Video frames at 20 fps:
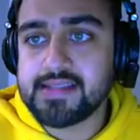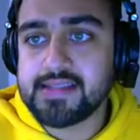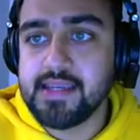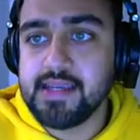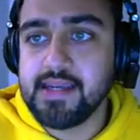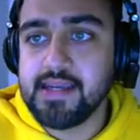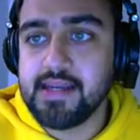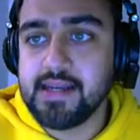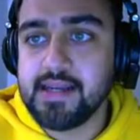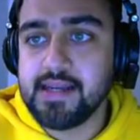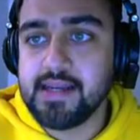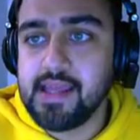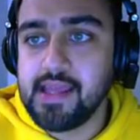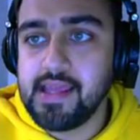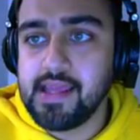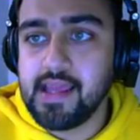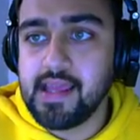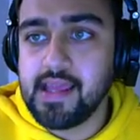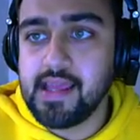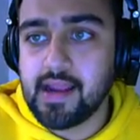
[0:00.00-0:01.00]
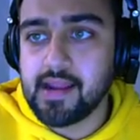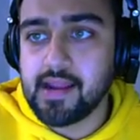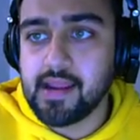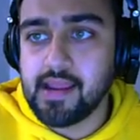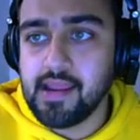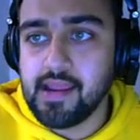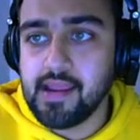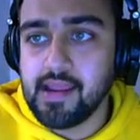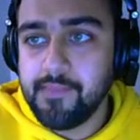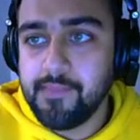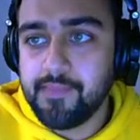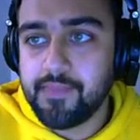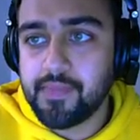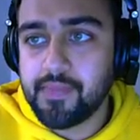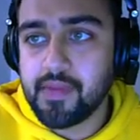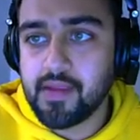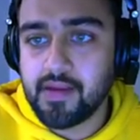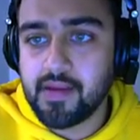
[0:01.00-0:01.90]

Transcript: C, D, and E.